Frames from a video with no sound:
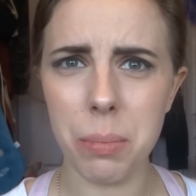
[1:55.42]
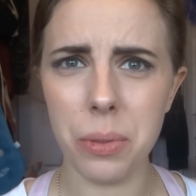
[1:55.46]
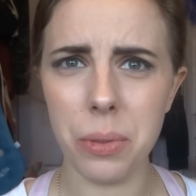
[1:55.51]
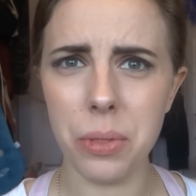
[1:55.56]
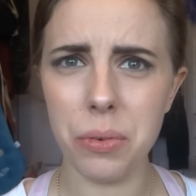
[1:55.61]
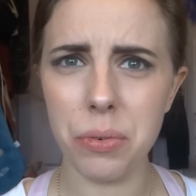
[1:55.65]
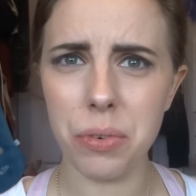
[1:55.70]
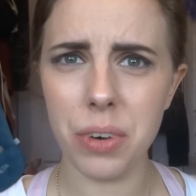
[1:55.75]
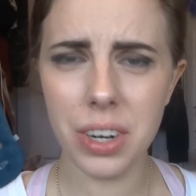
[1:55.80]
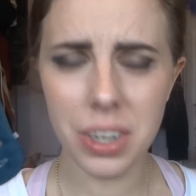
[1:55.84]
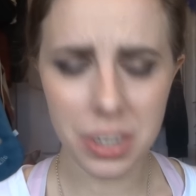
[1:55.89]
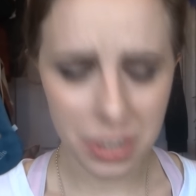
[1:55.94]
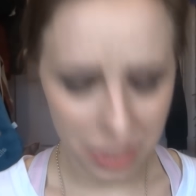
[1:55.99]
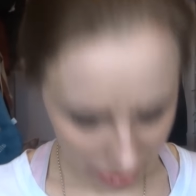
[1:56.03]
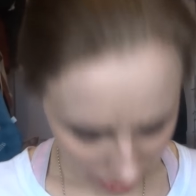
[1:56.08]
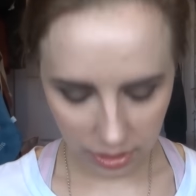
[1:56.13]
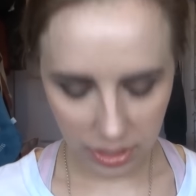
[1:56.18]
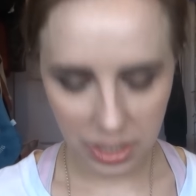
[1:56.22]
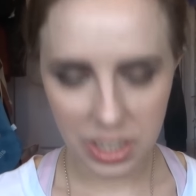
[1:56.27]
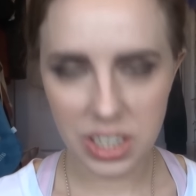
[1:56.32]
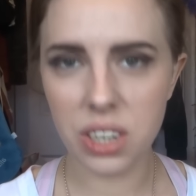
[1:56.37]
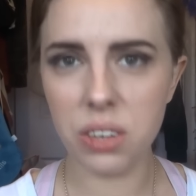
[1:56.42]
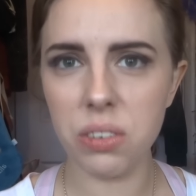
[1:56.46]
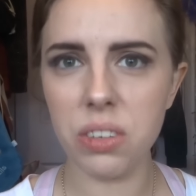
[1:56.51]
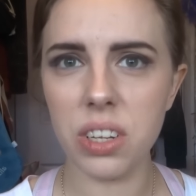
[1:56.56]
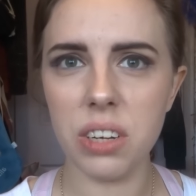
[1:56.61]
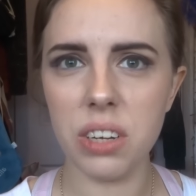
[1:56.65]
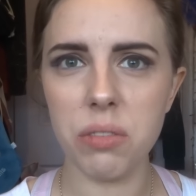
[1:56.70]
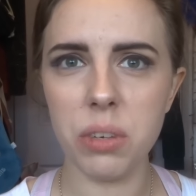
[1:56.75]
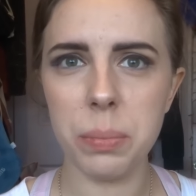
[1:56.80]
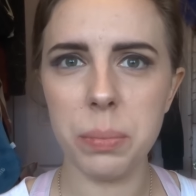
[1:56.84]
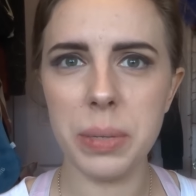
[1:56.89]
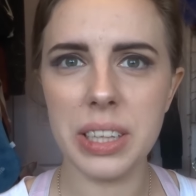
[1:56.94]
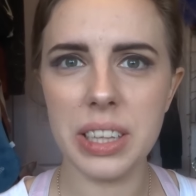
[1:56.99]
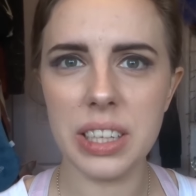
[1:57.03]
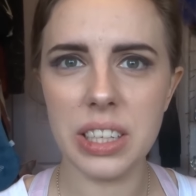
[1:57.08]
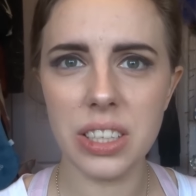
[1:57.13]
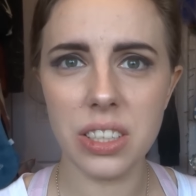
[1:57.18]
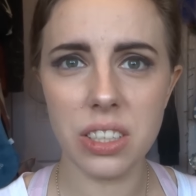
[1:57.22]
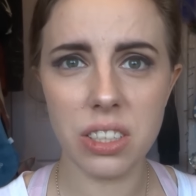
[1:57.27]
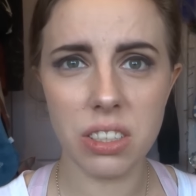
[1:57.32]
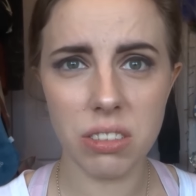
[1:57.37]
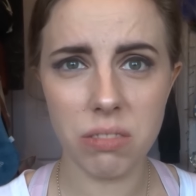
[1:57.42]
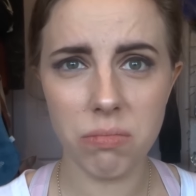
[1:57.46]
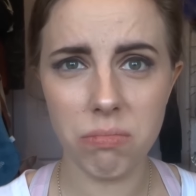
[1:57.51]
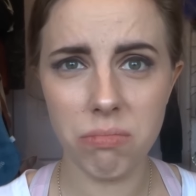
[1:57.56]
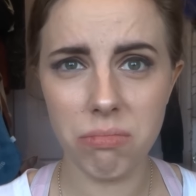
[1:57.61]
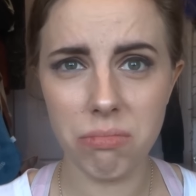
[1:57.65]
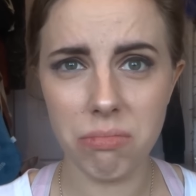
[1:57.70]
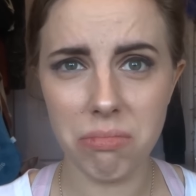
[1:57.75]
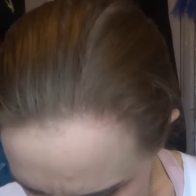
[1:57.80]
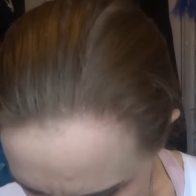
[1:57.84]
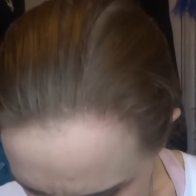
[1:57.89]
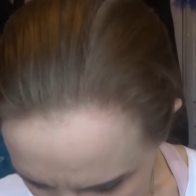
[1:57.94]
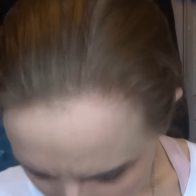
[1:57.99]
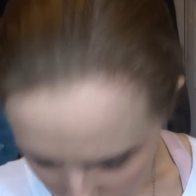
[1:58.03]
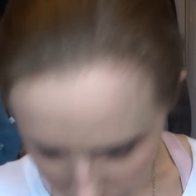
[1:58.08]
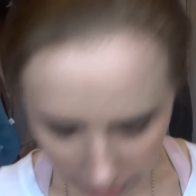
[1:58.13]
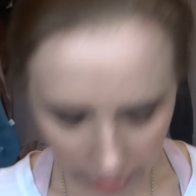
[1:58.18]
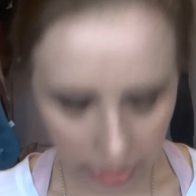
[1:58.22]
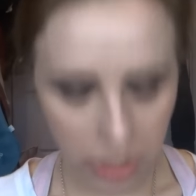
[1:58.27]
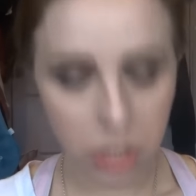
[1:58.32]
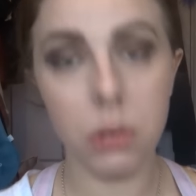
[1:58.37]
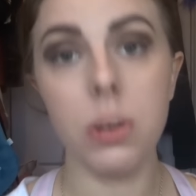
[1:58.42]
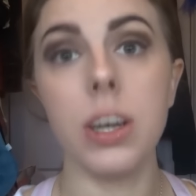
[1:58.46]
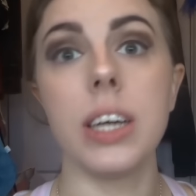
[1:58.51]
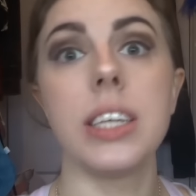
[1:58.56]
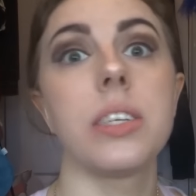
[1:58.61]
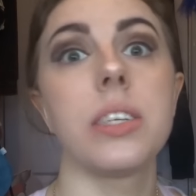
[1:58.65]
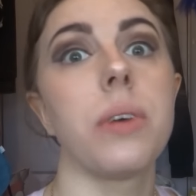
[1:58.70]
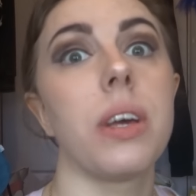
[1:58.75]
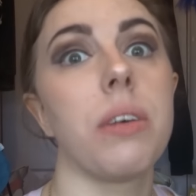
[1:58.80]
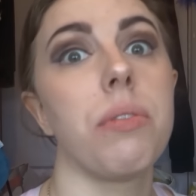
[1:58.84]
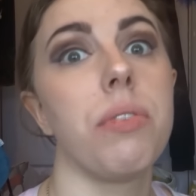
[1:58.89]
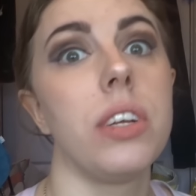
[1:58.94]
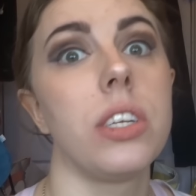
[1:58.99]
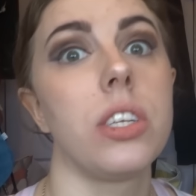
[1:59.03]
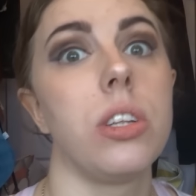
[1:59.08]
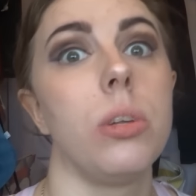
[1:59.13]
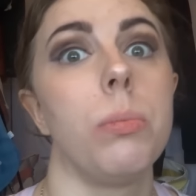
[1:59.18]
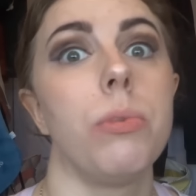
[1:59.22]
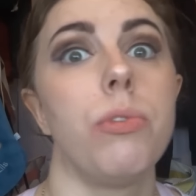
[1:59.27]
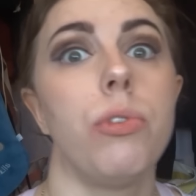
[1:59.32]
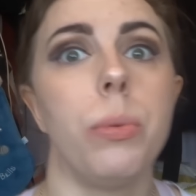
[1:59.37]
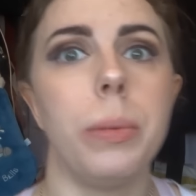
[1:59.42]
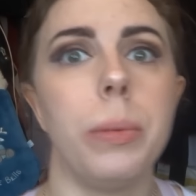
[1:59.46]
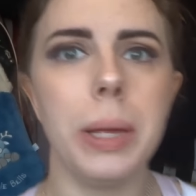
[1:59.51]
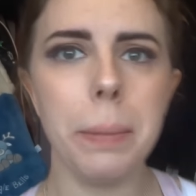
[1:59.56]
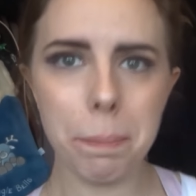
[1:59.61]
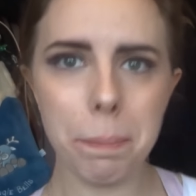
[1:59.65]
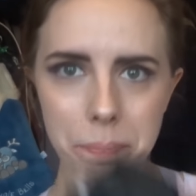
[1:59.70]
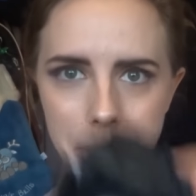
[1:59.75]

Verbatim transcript: on the front I don't like ripping these okay you guys will get first look before me